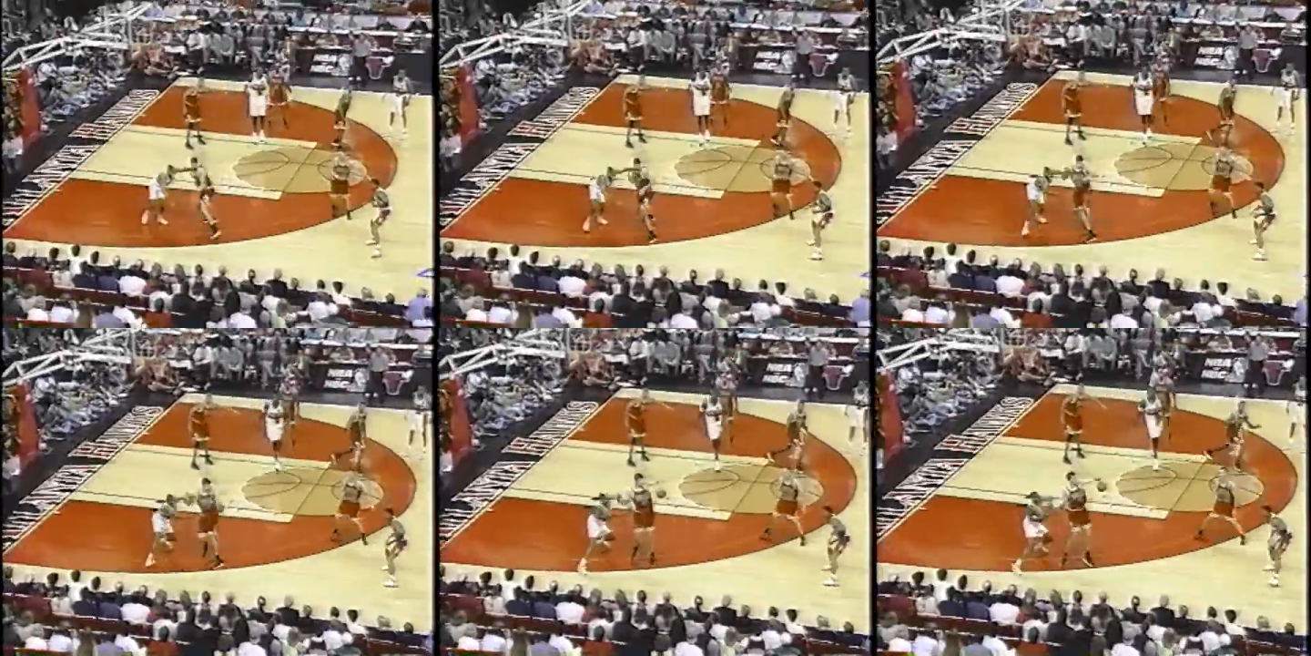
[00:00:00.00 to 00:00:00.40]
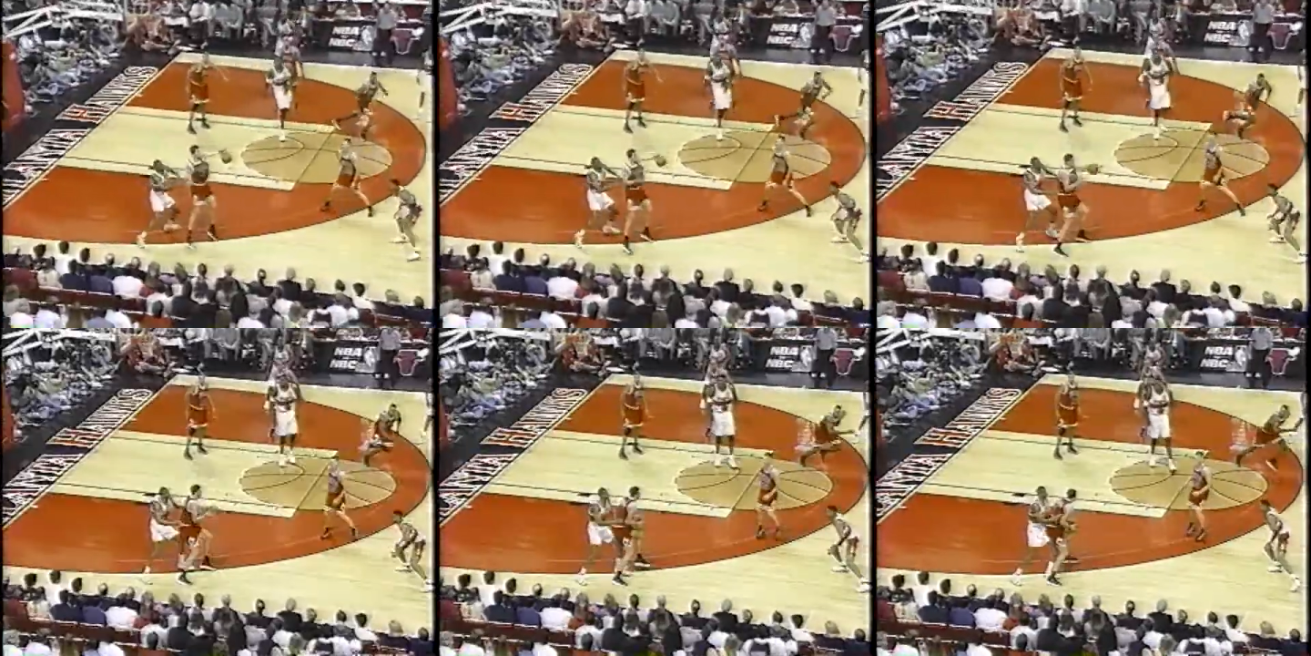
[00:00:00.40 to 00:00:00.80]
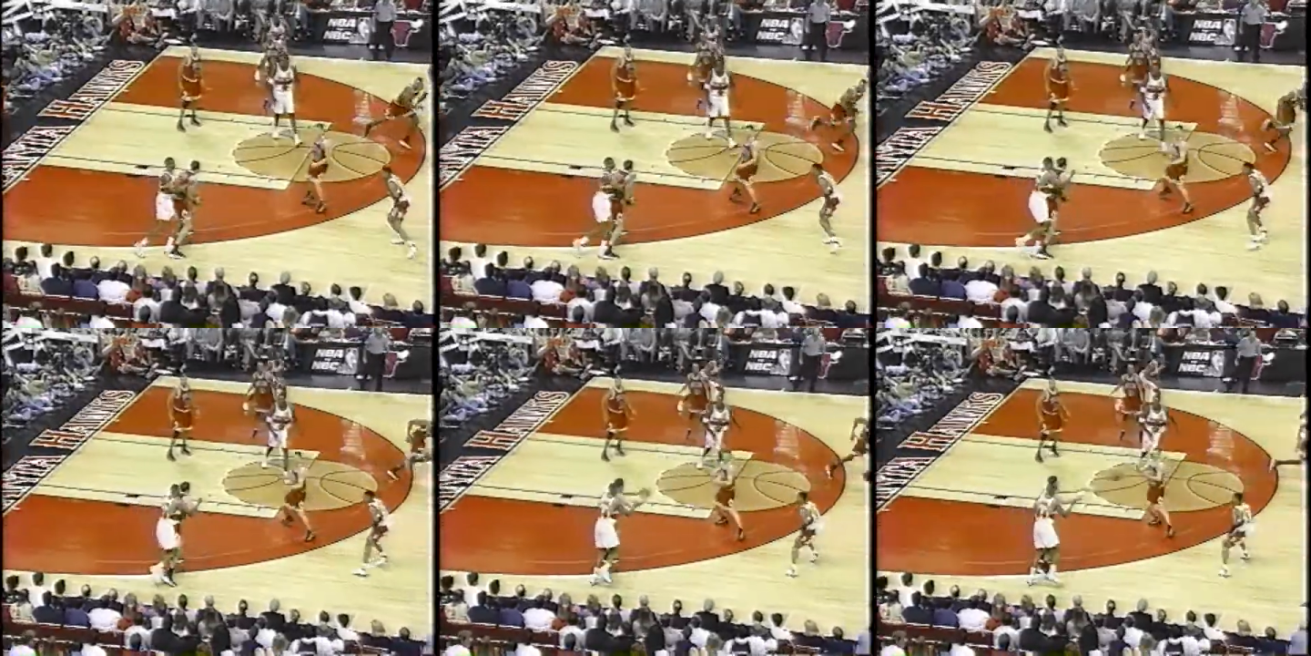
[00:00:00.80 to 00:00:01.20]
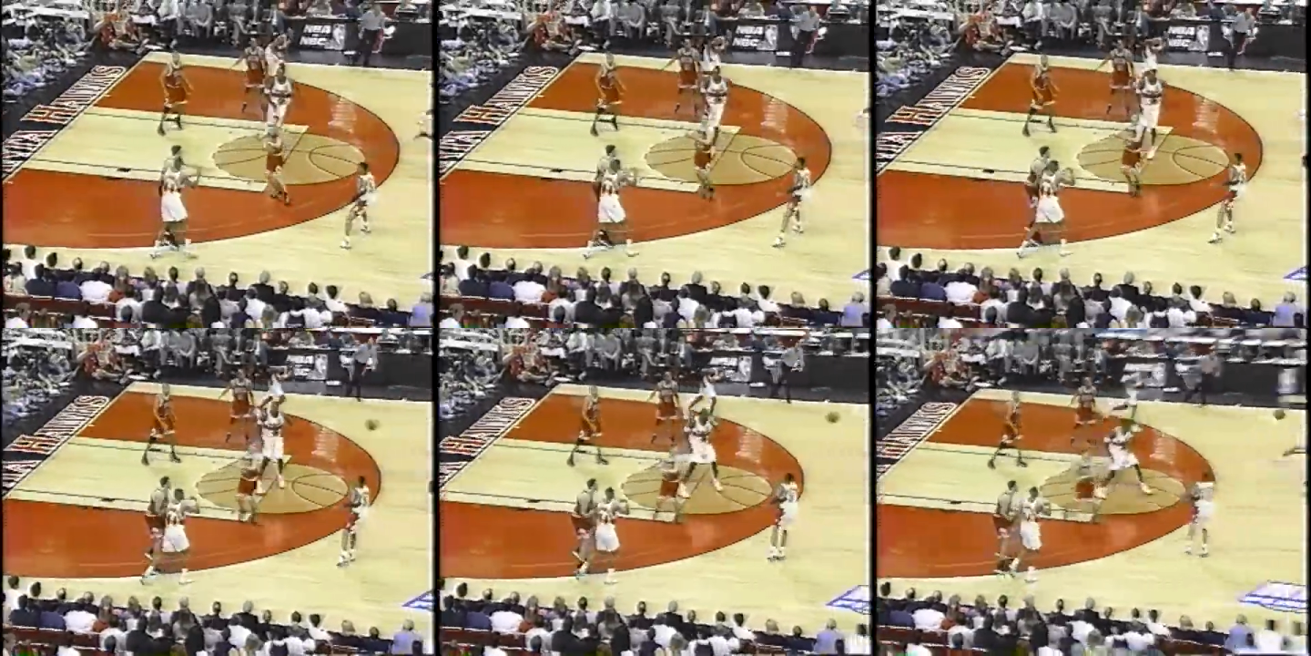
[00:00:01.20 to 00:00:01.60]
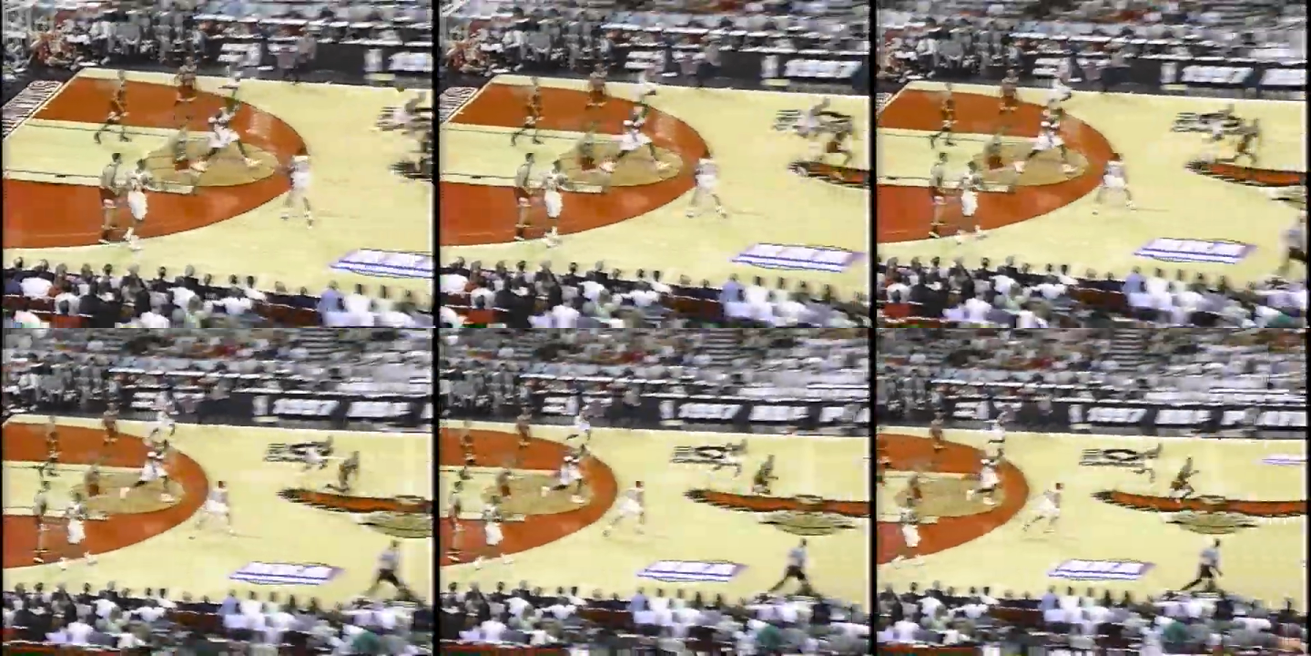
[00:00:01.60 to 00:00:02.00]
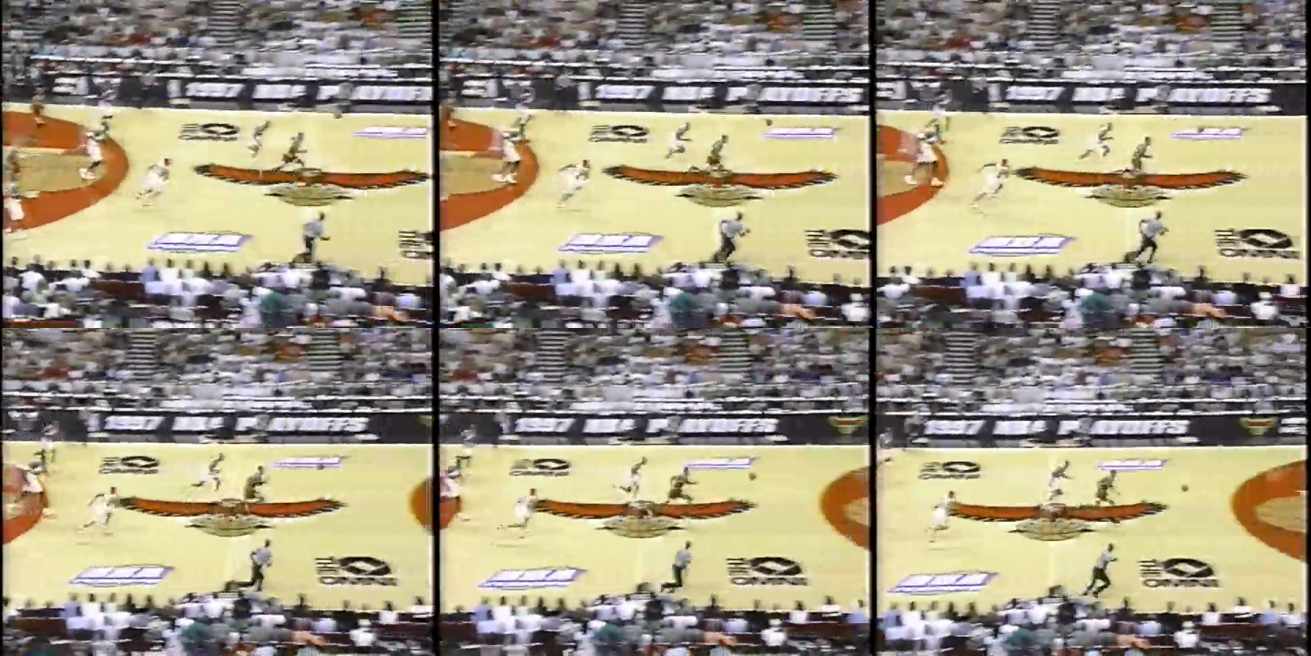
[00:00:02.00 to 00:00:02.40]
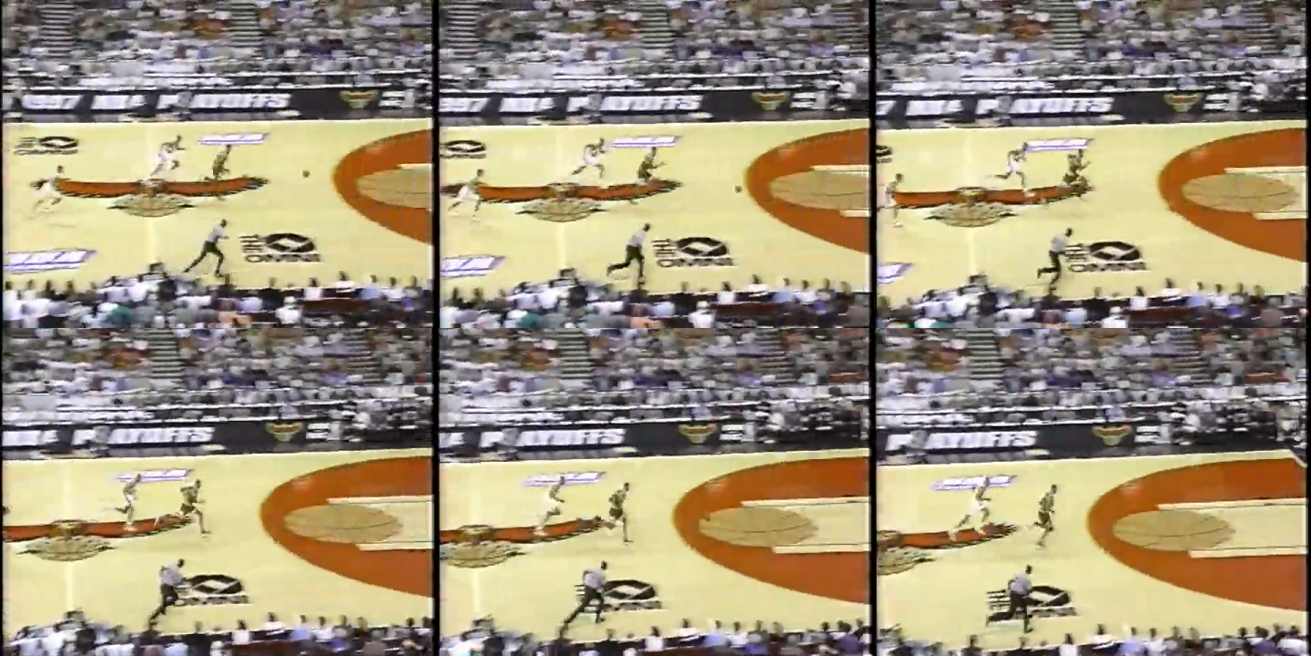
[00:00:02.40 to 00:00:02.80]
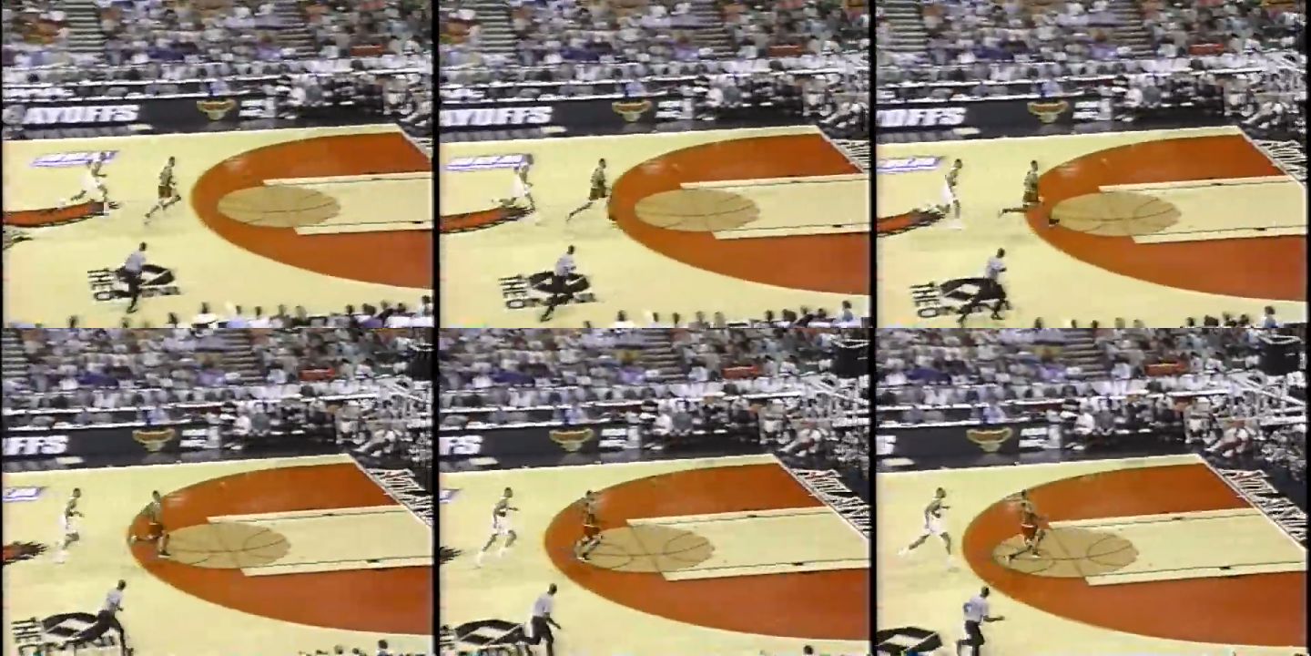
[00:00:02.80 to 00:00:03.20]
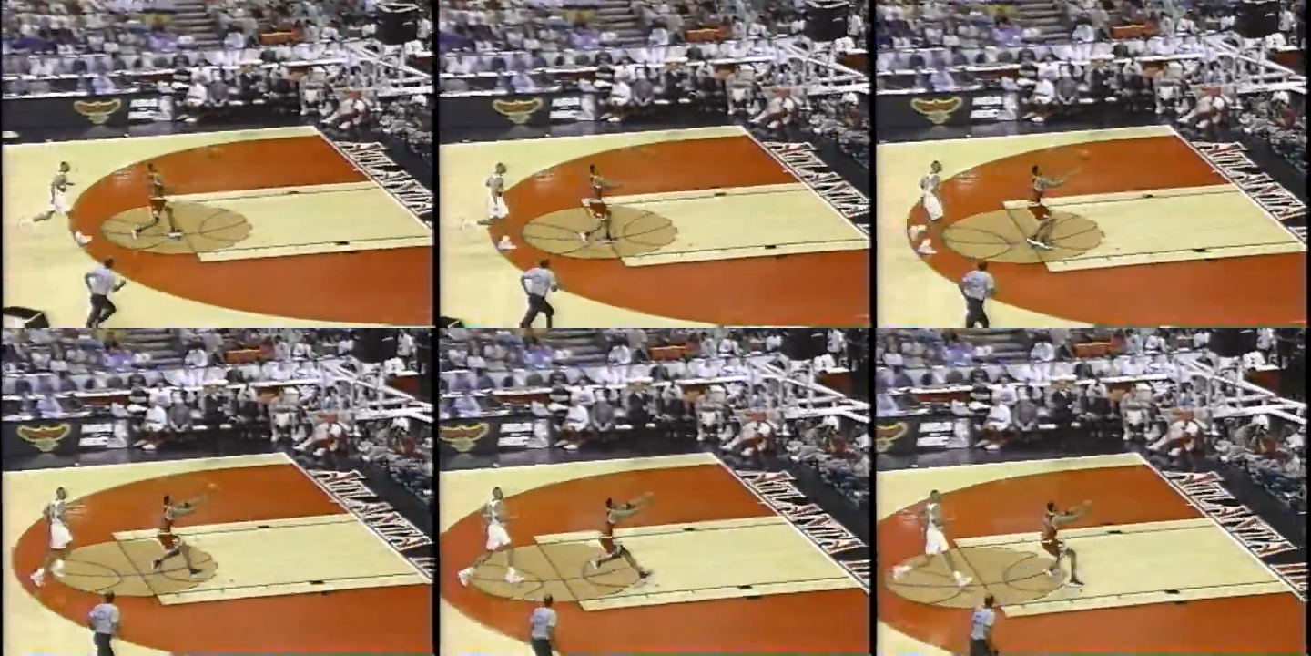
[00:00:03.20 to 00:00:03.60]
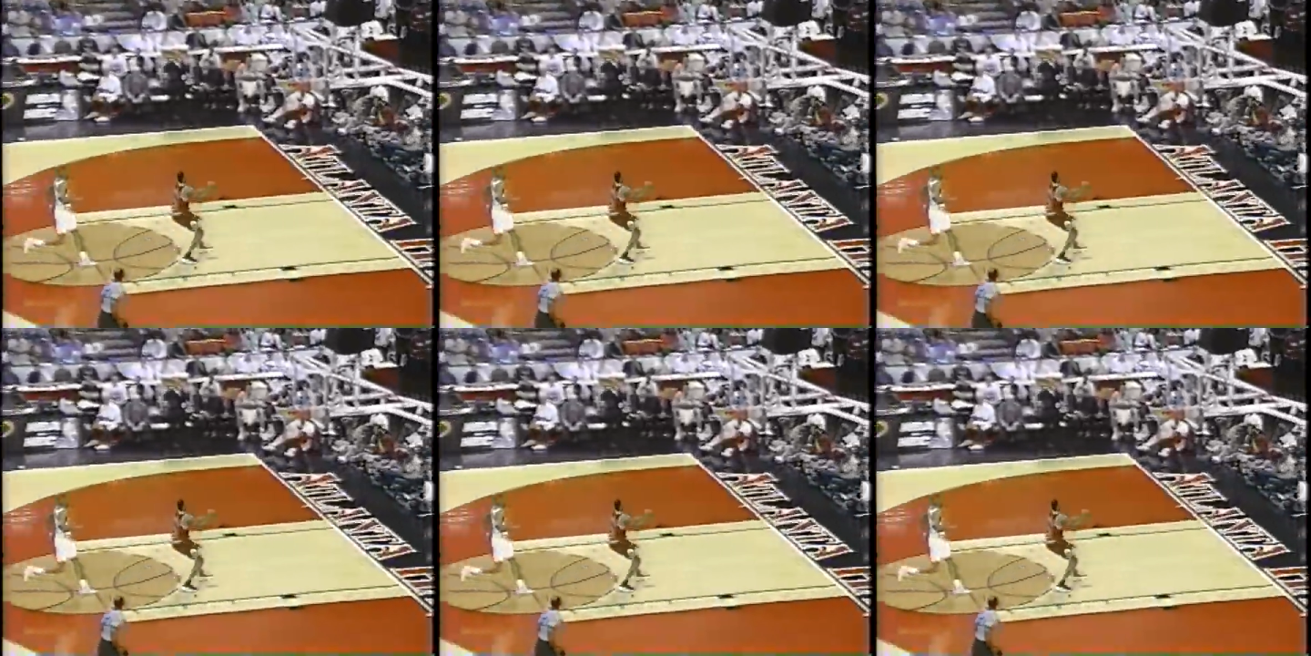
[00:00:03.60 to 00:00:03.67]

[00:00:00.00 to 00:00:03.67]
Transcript: No face is visible, so there are no lips to read.